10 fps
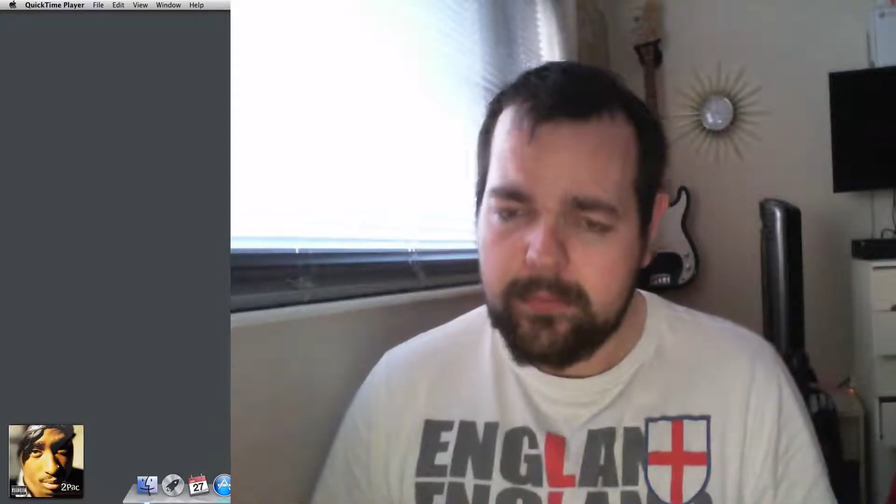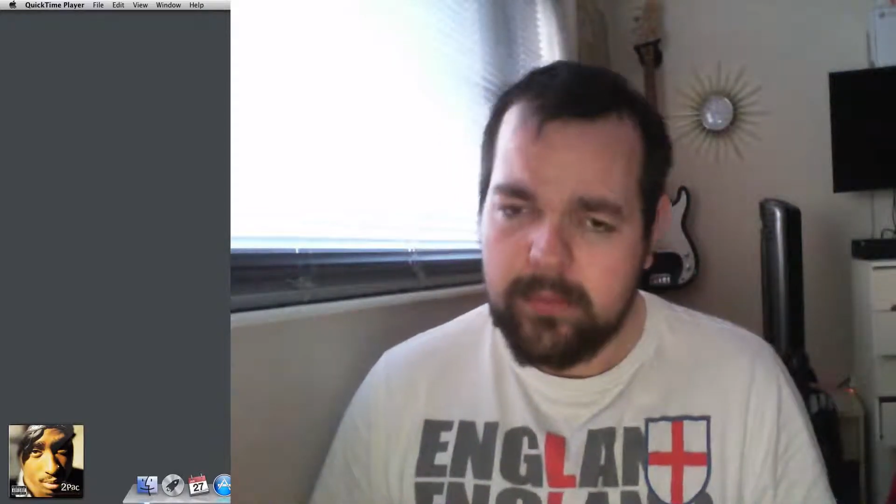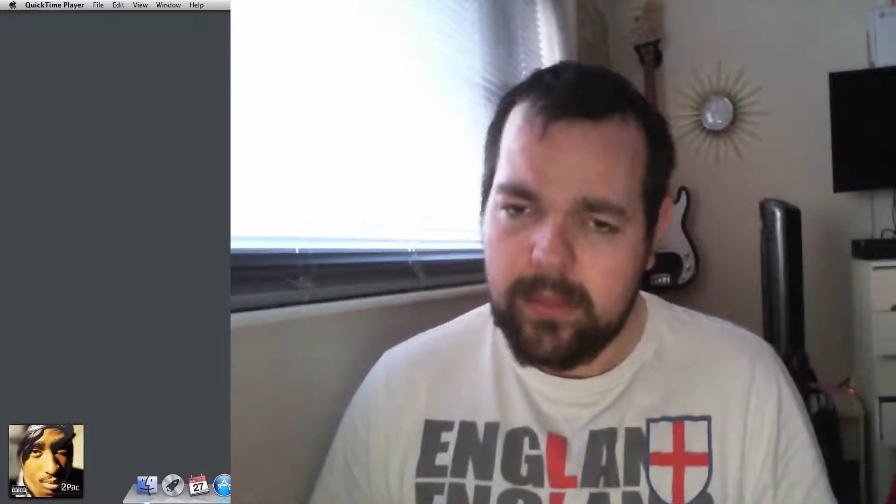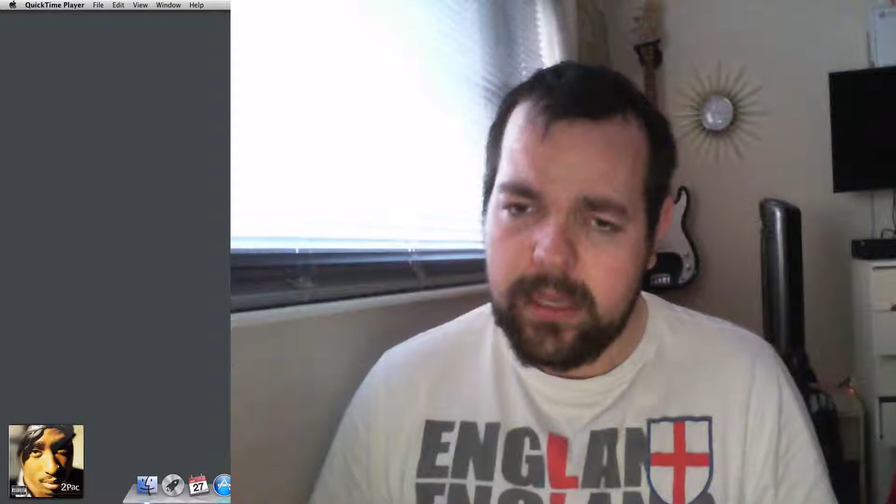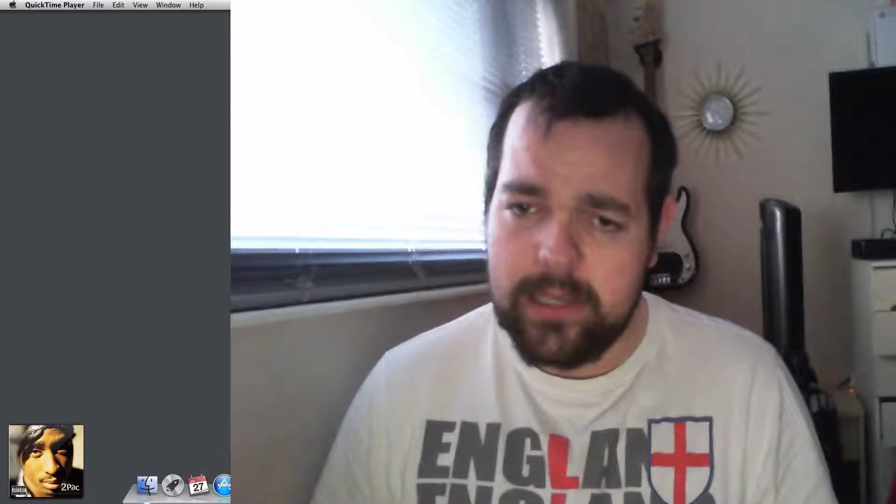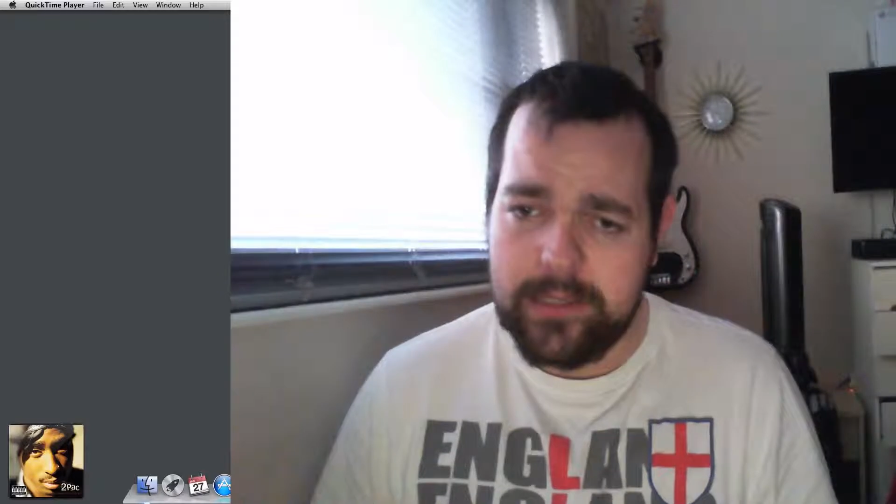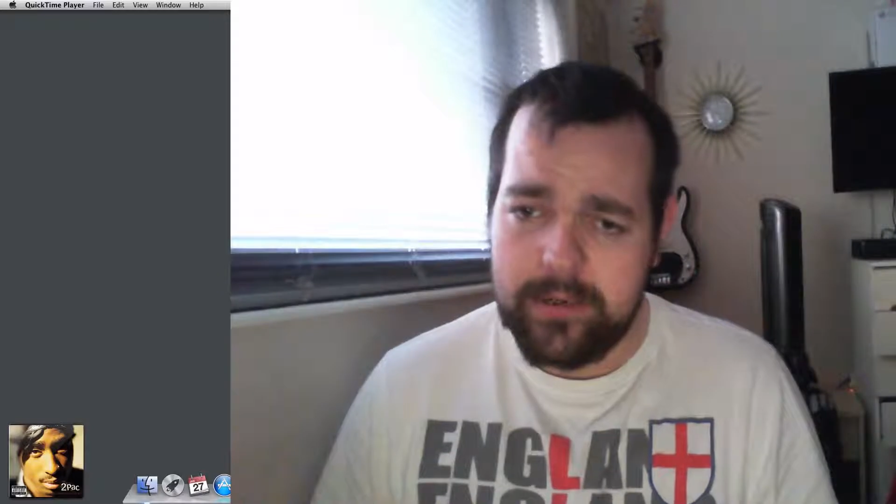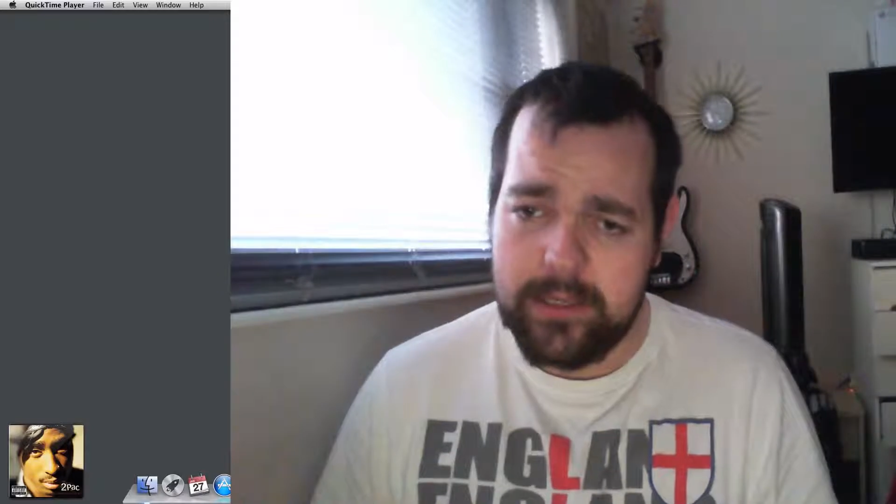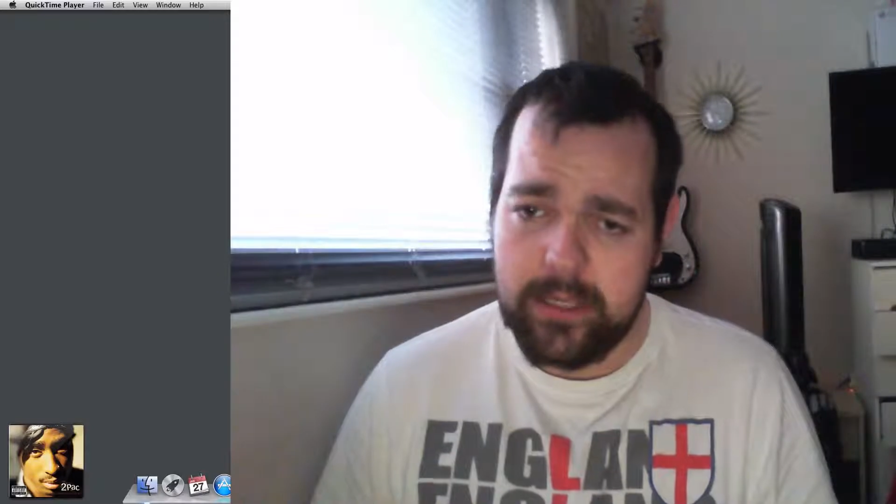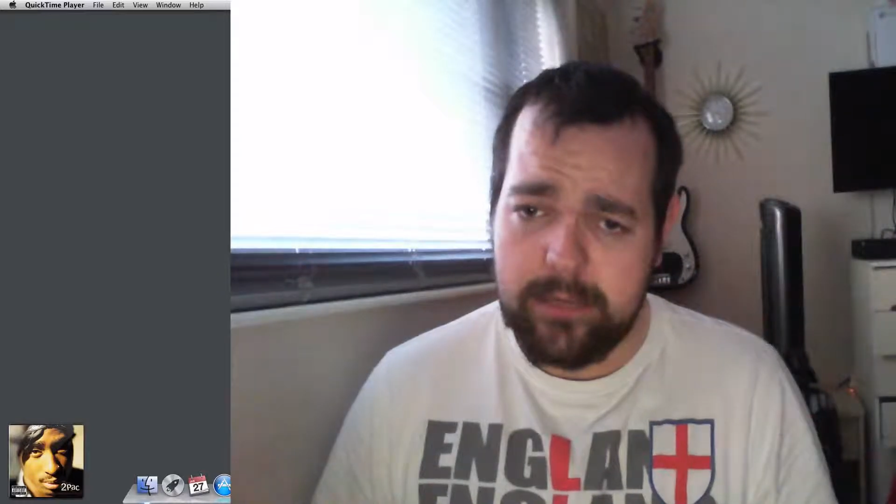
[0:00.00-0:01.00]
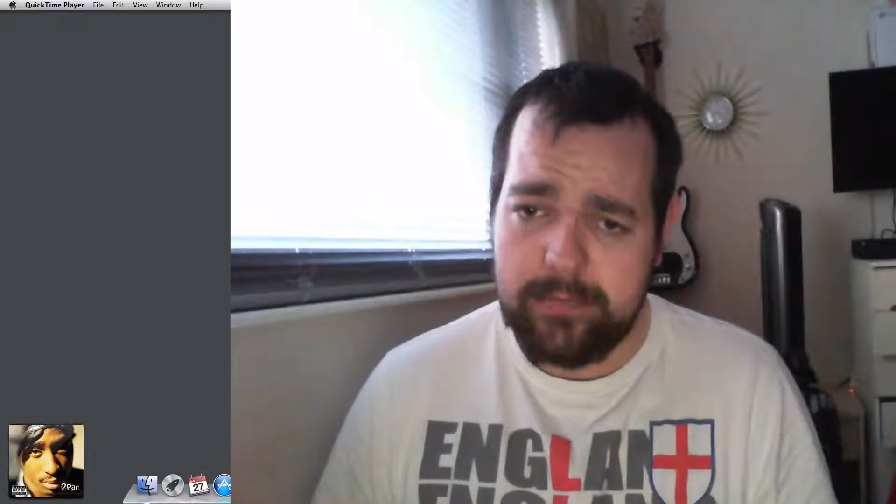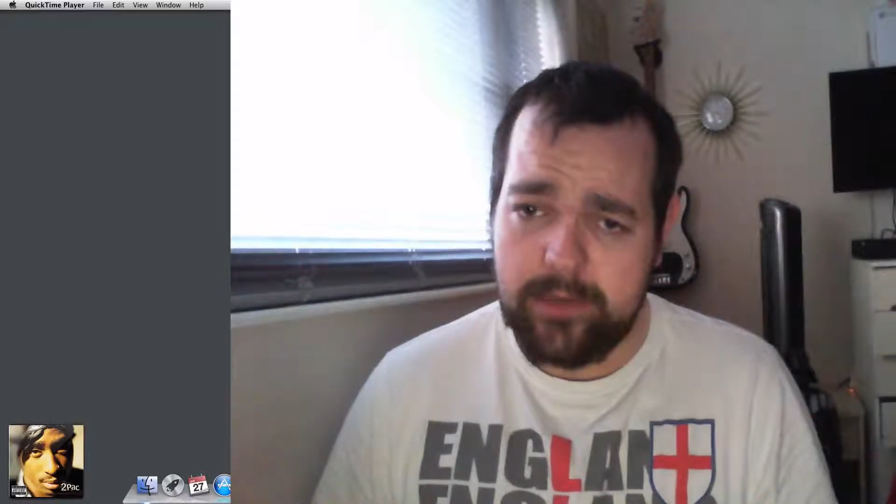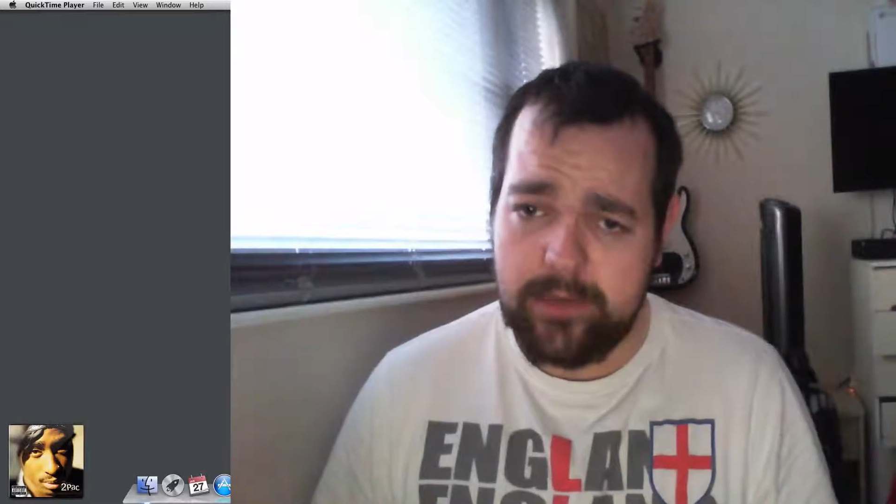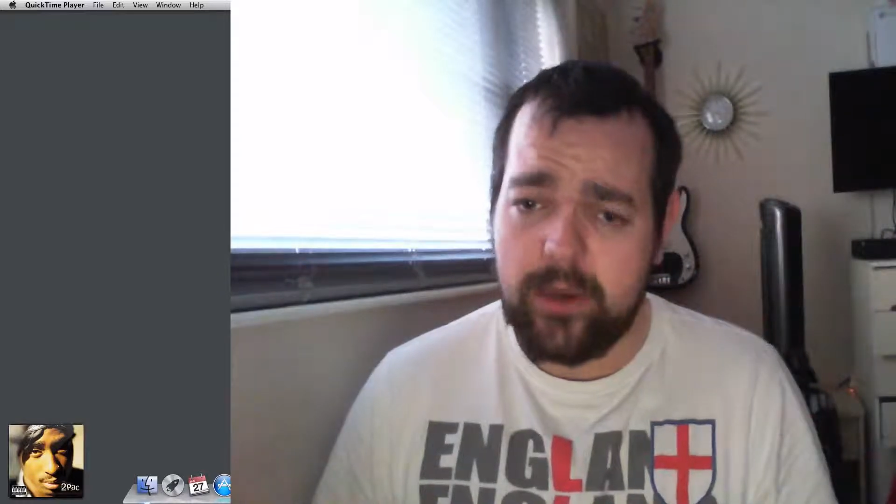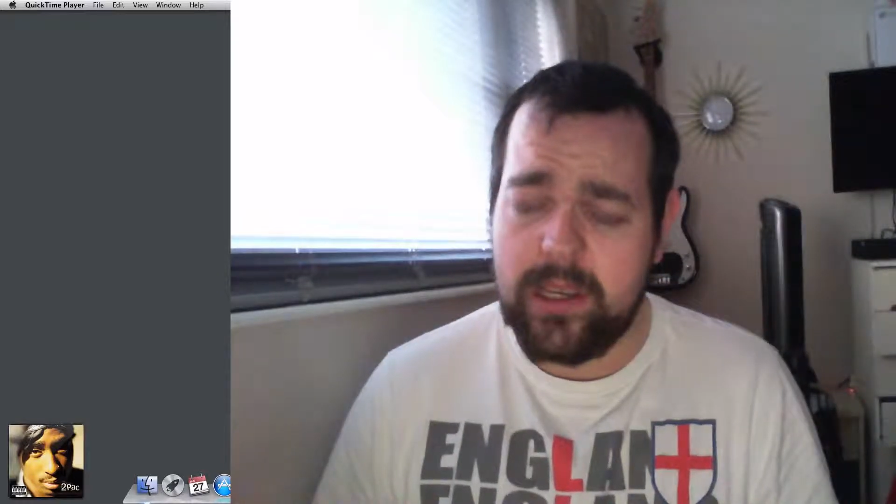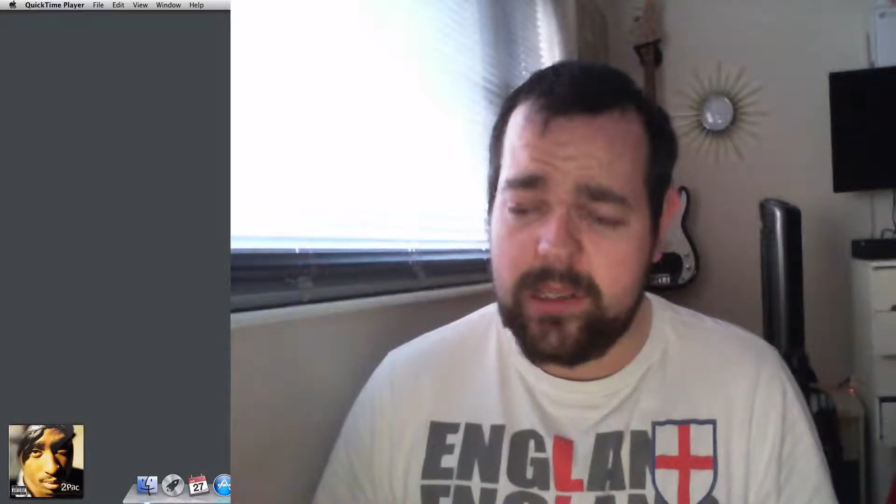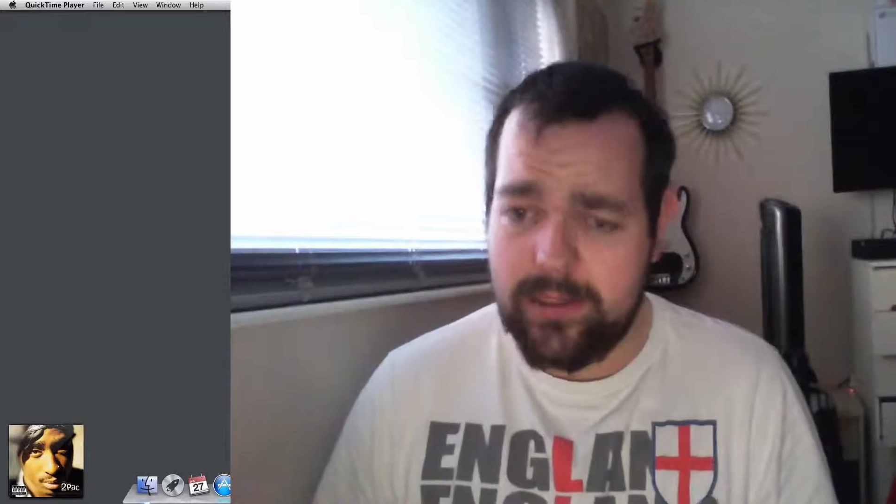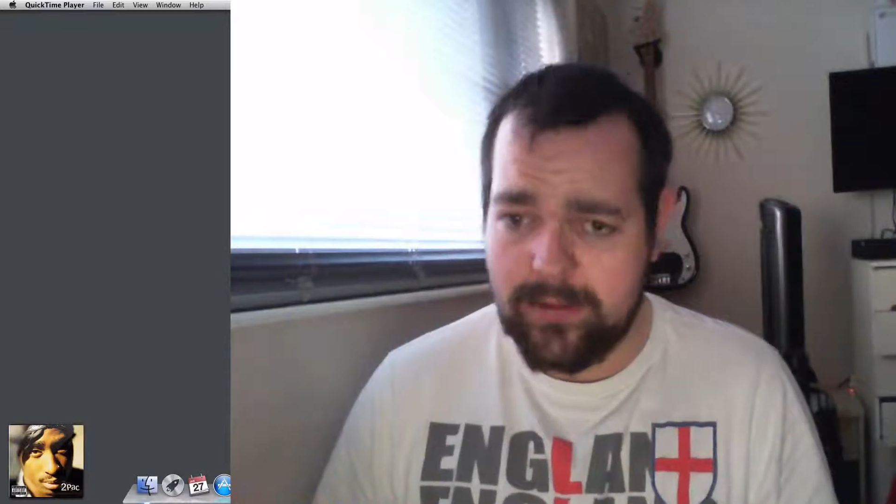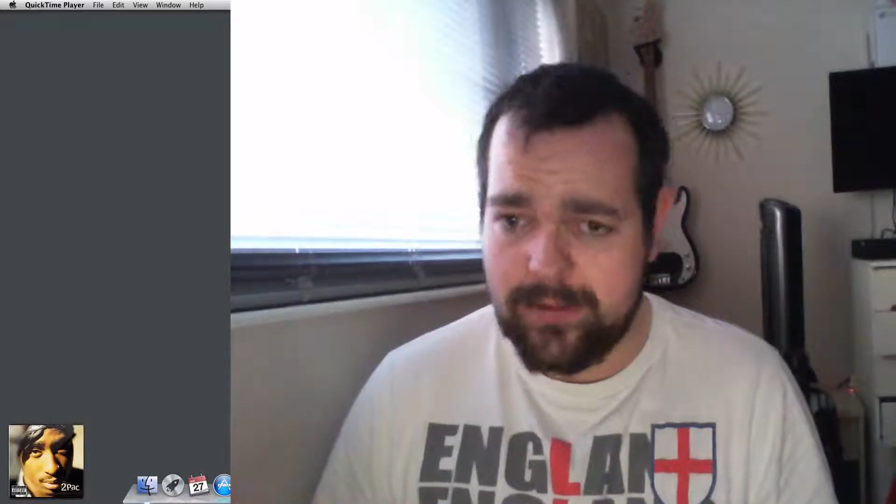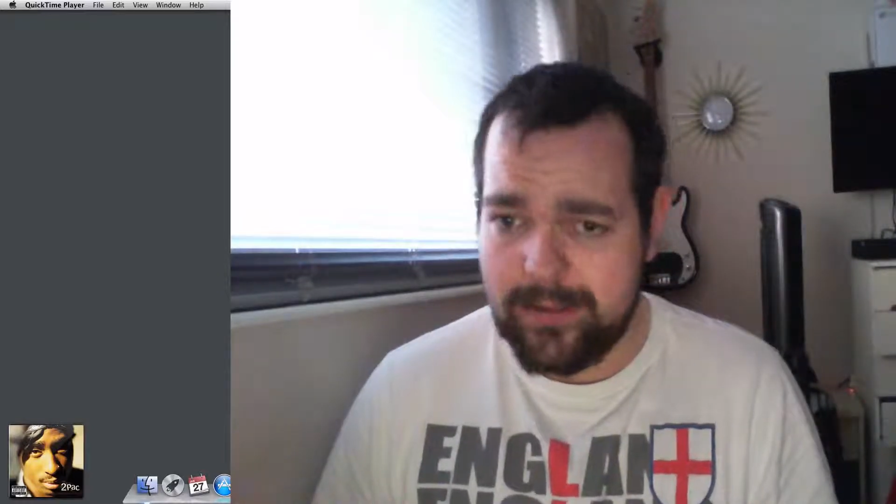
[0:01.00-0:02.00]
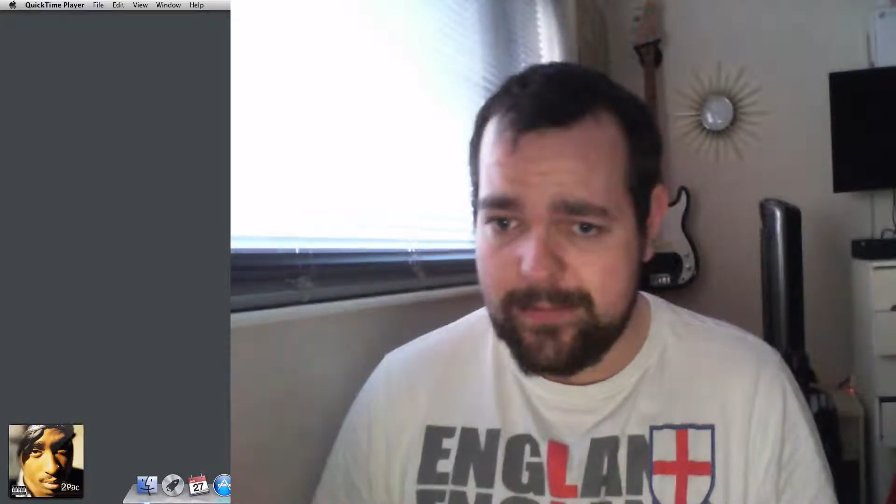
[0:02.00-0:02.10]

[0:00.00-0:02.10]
It's like um, cooking chocolate.